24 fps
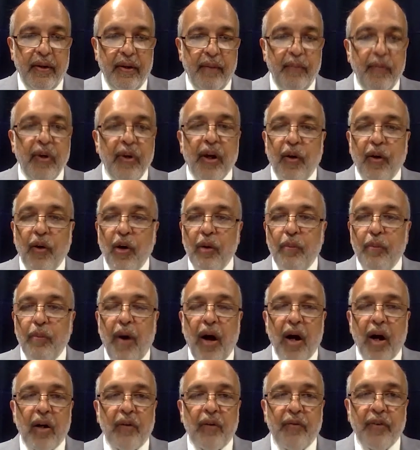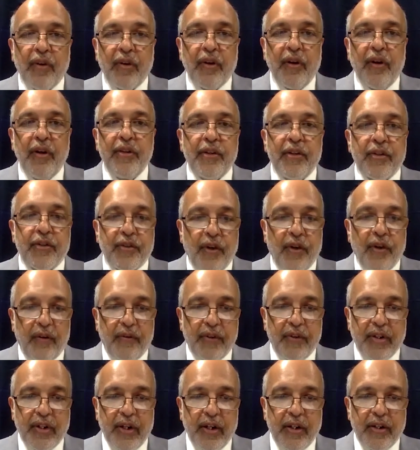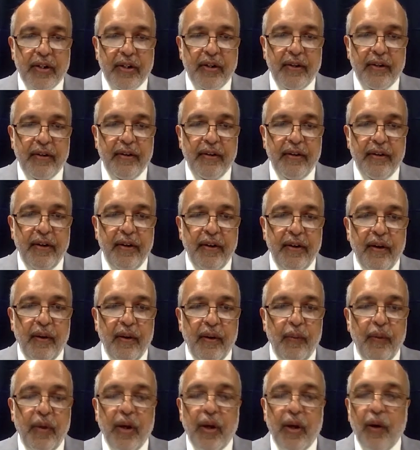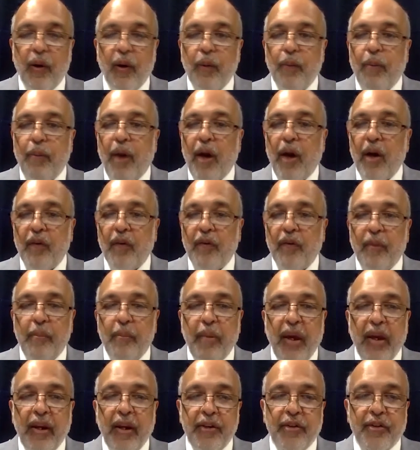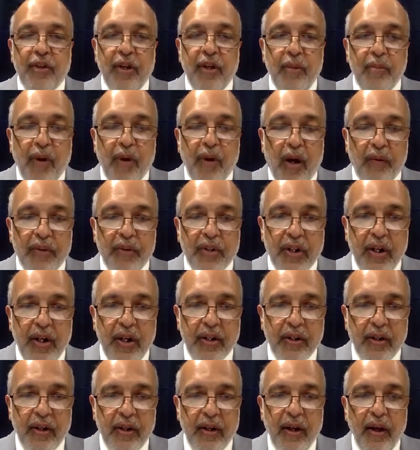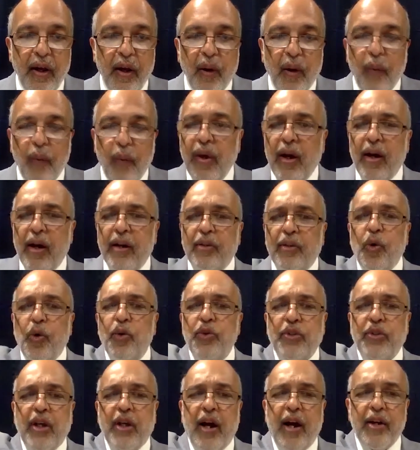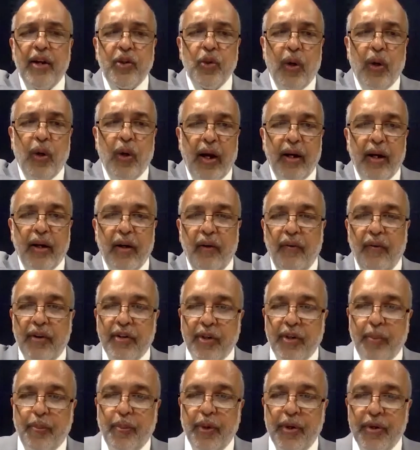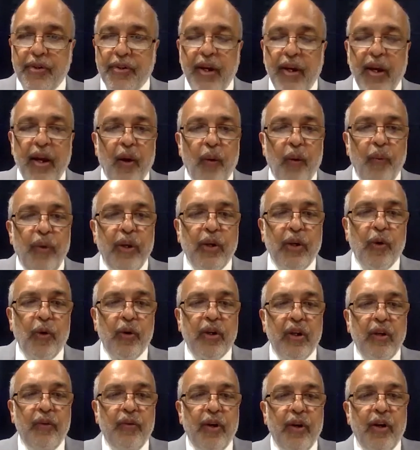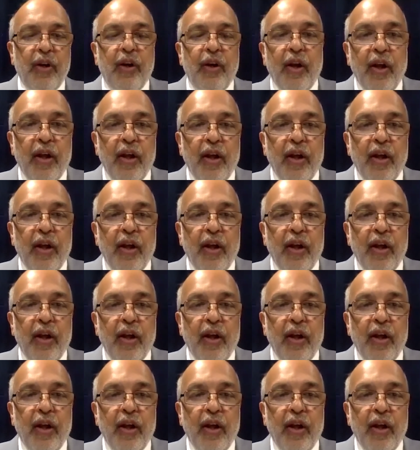We are not part of a religious conversation. We are not part of a mainstream conversation. We are those guys who are idol worshippers. They don't even